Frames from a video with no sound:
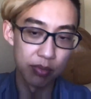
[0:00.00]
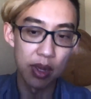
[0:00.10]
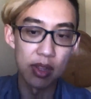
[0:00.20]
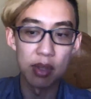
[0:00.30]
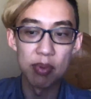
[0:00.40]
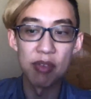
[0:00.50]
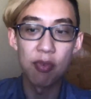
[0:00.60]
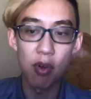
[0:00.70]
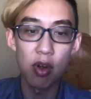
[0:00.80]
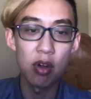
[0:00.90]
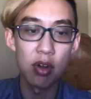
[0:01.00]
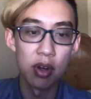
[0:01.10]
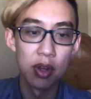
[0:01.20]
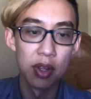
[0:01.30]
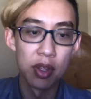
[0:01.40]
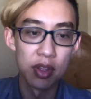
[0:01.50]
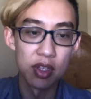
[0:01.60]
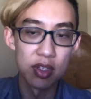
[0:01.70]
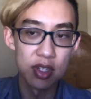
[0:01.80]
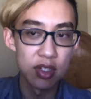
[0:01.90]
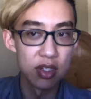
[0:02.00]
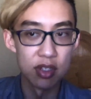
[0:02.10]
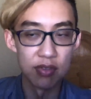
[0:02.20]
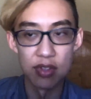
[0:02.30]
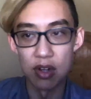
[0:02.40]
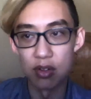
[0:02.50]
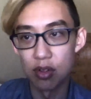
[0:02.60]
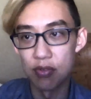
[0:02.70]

But like before the existence of Naruto,